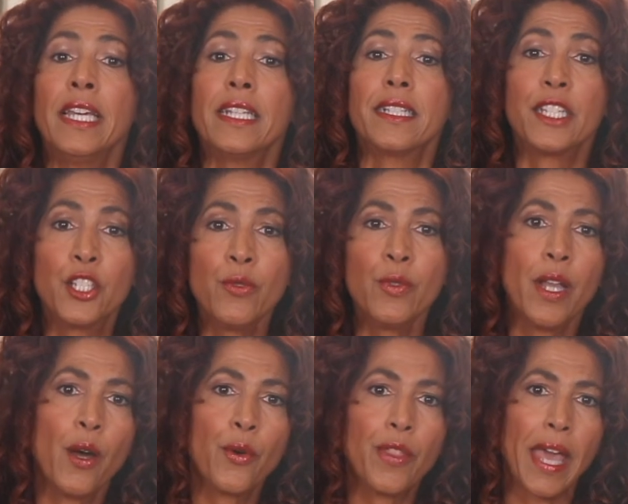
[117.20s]
did you
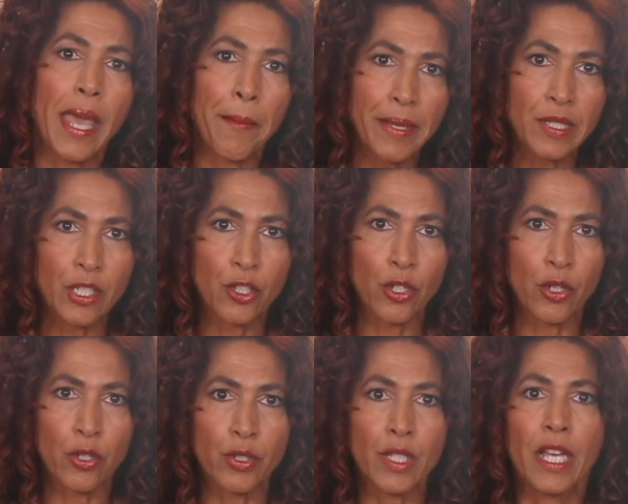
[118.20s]
know that M S
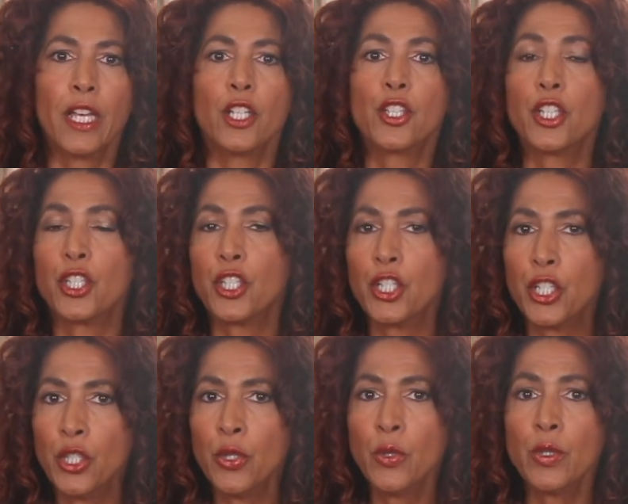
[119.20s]
occurs to
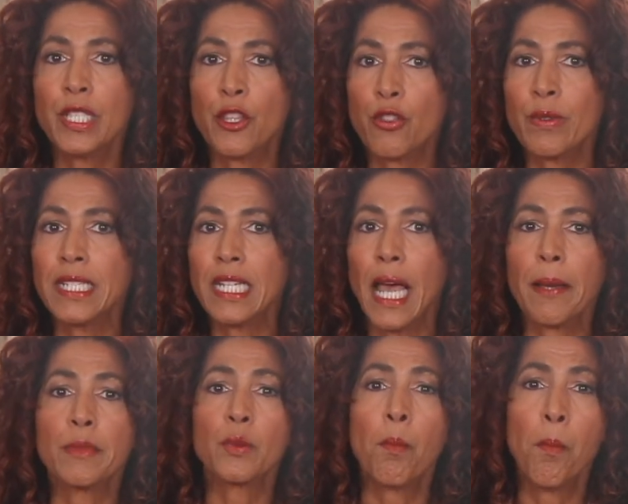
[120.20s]
two to three
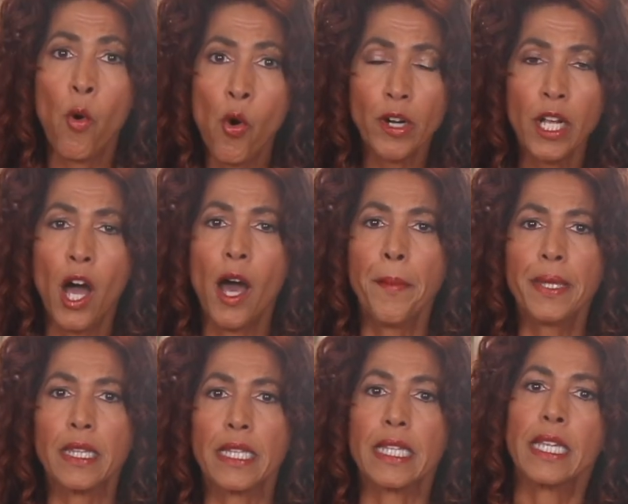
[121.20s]
times more
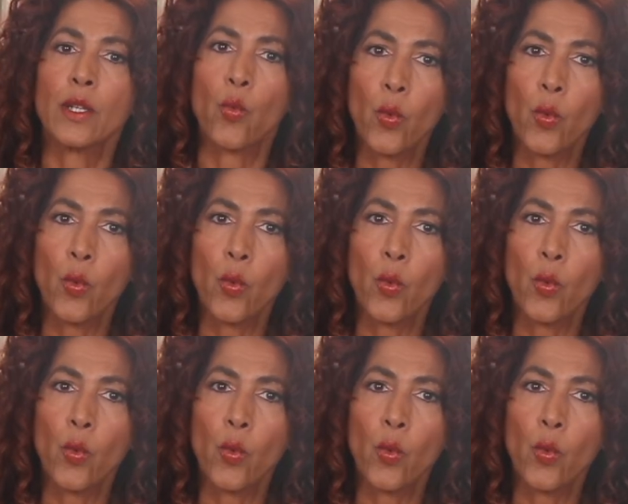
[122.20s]
commonly in